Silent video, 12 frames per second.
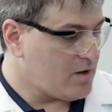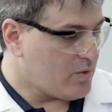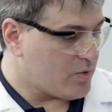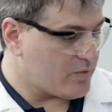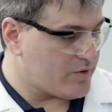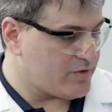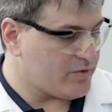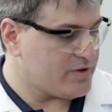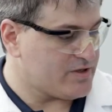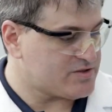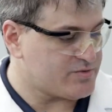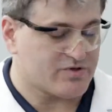When we're doing
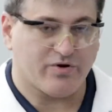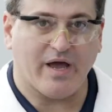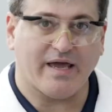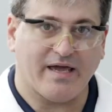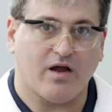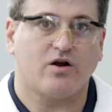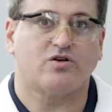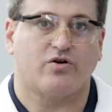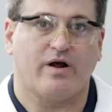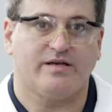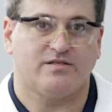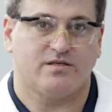this, we try and
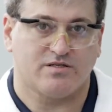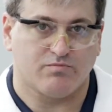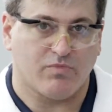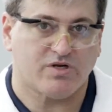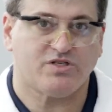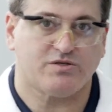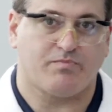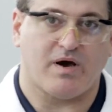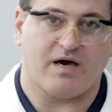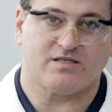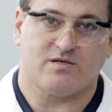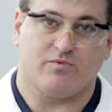characterize it as much as
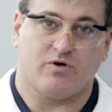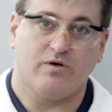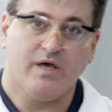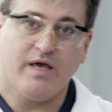possible